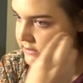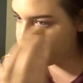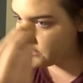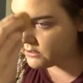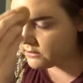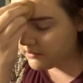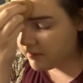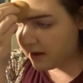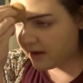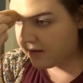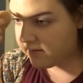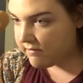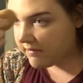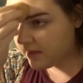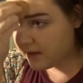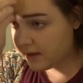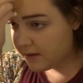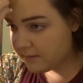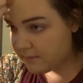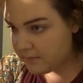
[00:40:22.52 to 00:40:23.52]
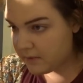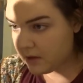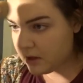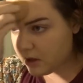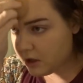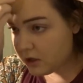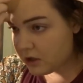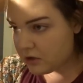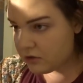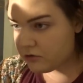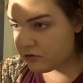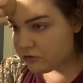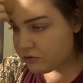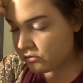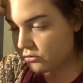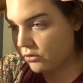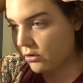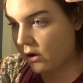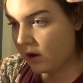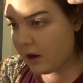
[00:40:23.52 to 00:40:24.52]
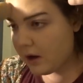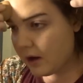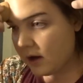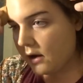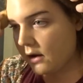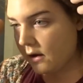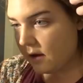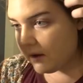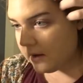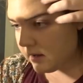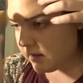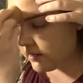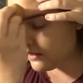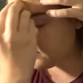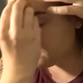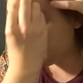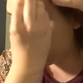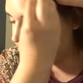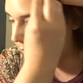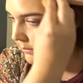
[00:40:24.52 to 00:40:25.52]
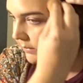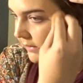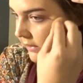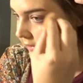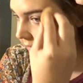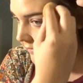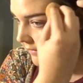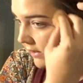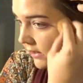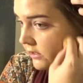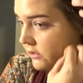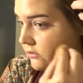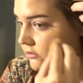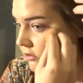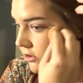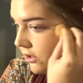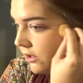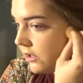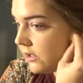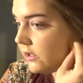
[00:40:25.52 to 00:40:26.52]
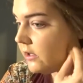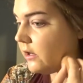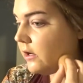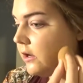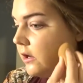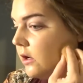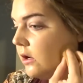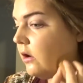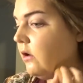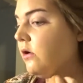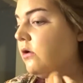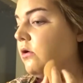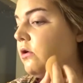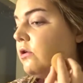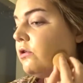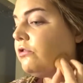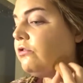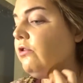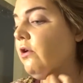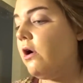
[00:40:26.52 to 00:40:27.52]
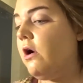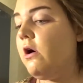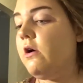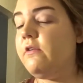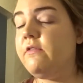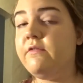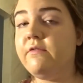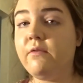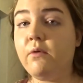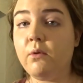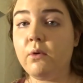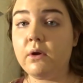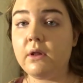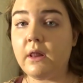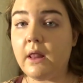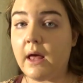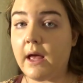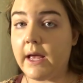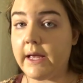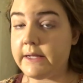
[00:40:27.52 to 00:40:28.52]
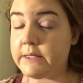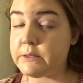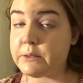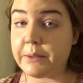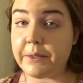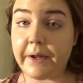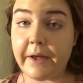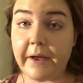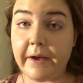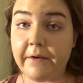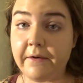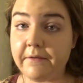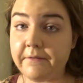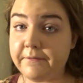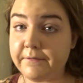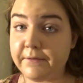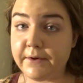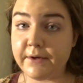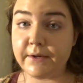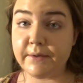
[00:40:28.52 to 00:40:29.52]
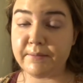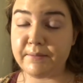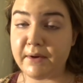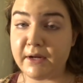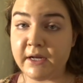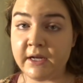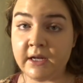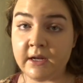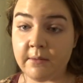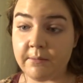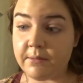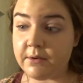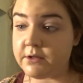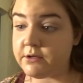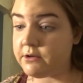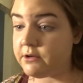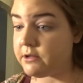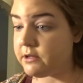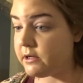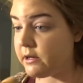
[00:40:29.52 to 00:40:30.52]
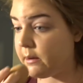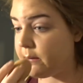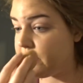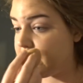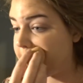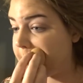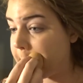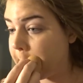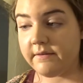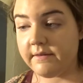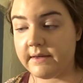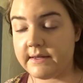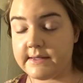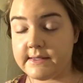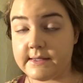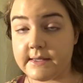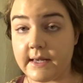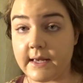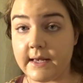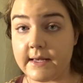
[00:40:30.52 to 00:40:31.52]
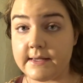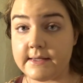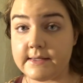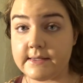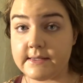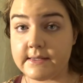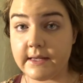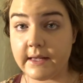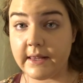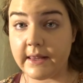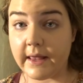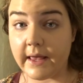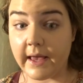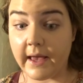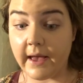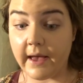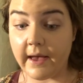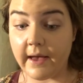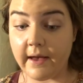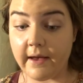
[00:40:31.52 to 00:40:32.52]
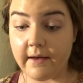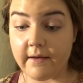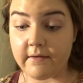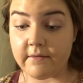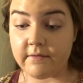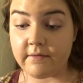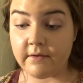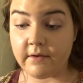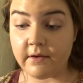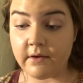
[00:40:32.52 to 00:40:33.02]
to have them draw a little place value chart or draw 4 lines or however many numbers are in the number. If it says they have